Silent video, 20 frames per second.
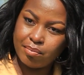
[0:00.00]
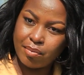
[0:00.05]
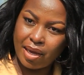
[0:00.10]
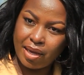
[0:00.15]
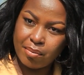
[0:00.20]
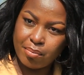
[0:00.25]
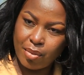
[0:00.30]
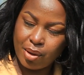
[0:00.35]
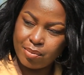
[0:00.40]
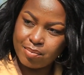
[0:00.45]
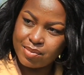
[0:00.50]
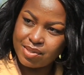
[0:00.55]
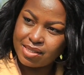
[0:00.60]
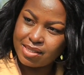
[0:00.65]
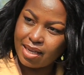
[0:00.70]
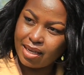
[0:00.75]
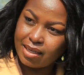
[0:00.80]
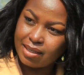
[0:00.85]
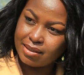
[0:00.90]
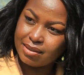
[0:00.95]
My mom's
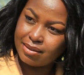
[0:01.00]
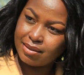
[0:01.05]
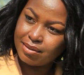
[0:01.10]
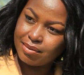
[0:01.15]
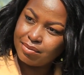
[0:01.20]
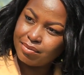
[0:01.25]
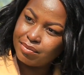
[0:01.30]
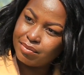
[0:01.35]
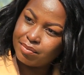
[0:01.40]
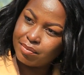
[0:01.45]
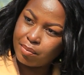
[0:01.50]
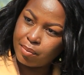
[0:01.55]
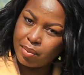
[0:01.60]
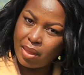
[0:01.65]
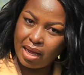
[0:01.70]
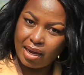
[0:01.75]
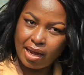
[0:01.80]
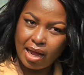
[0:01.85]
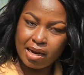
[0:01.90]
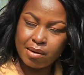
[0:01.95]
side.
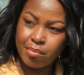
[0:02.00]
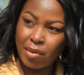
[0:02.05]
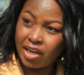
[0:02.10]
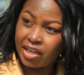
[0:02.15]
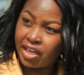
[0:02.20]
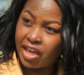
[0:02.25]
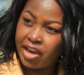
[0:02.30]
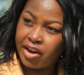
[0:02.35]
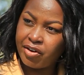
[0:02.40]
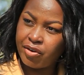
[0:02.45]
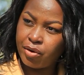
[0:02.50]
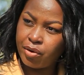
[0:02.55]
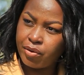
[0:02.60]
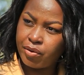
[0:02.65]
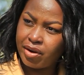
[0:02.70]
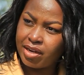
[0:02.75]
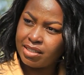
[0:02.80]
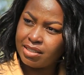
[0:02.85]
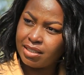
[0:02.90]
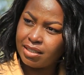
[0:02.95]
I can't care
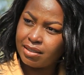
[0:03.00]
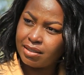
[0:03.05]
already.